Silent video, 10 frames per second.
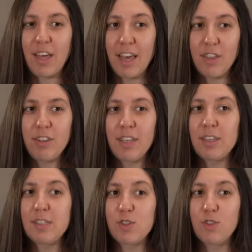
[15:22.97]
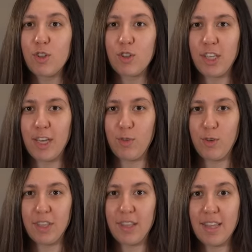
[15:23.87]
I thought he's not gonna do
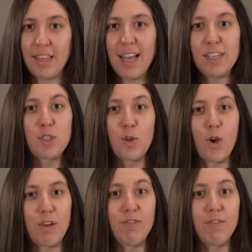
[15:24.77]
it. Then I saw a